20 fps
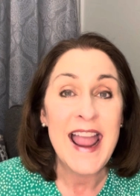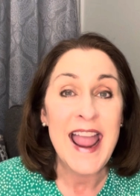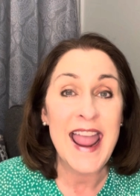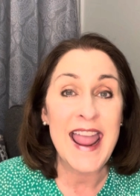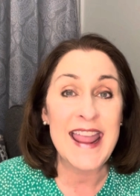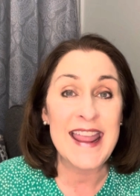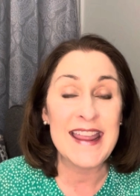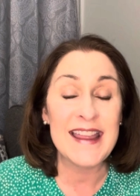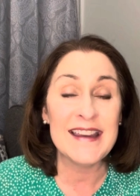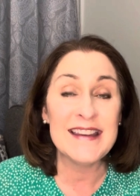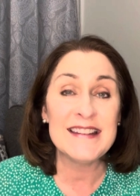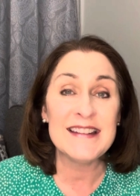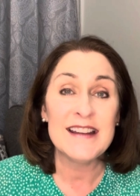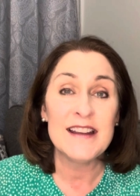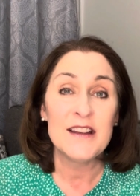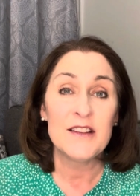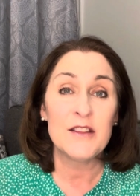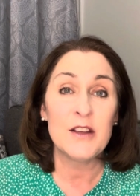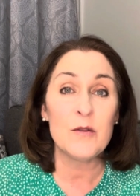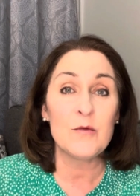And
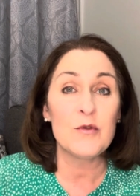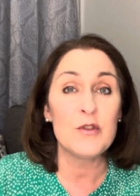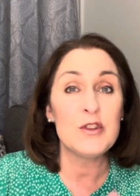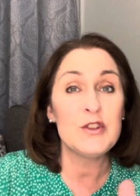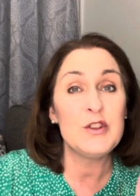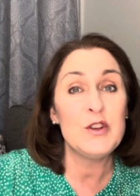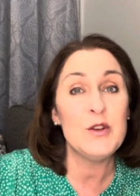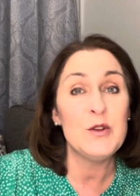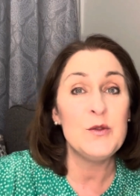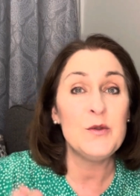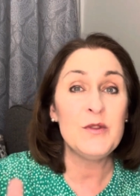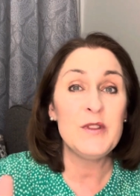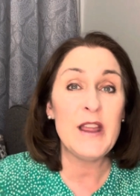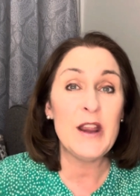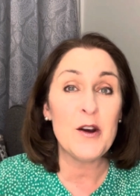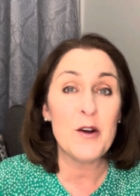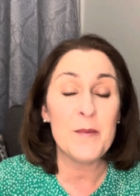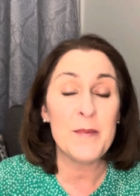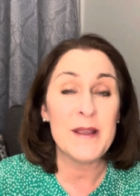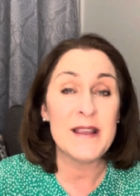there were two
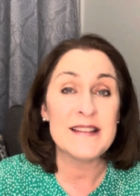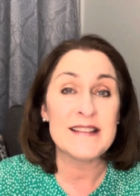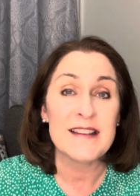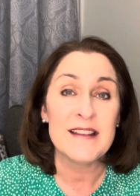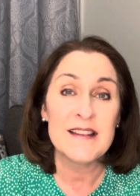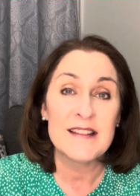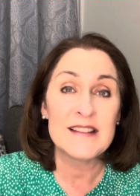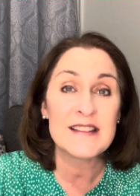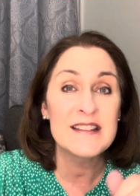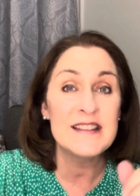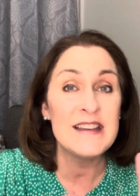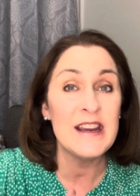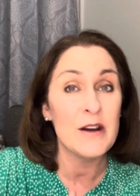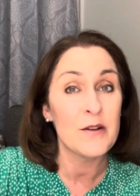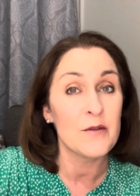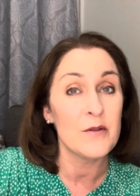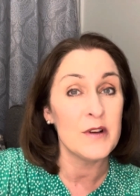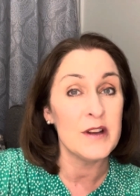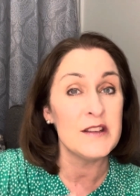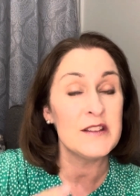therapies:
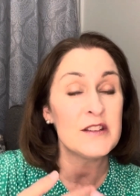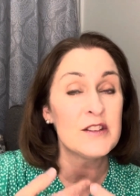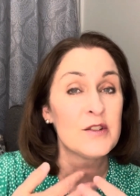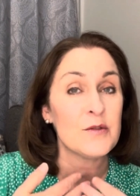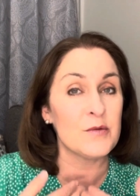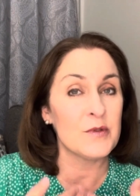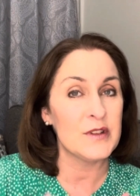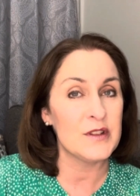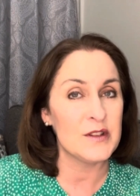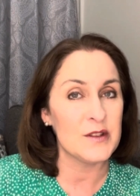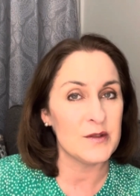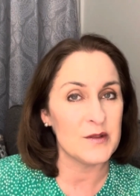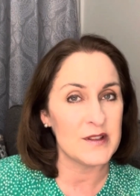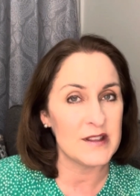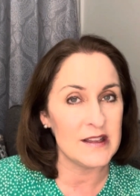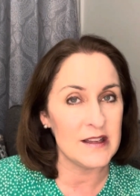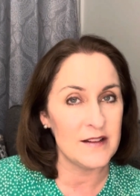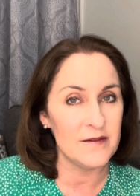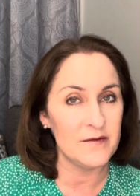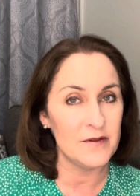steroids to reduce
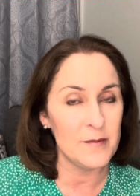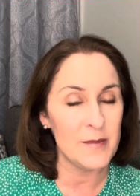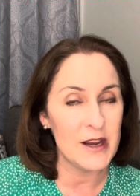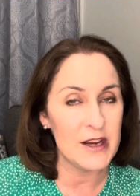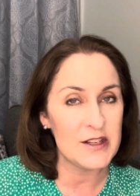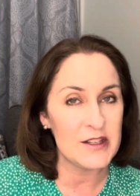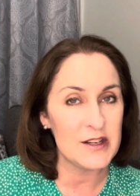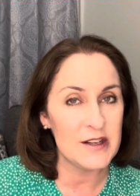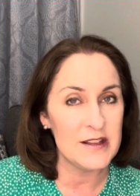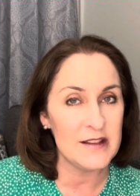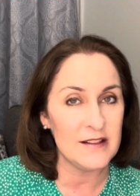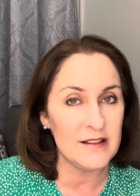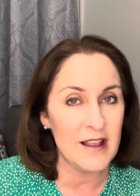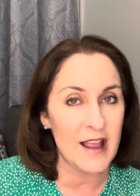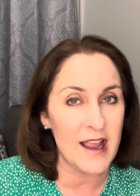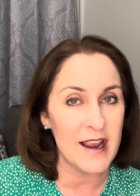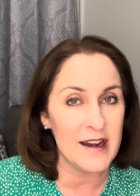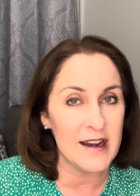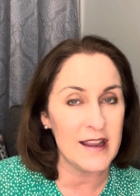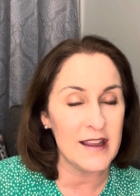the inflammation in the
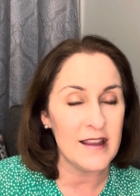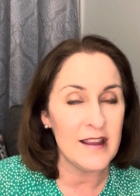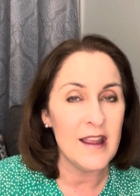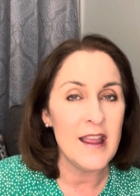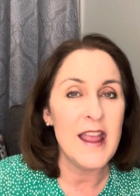lining,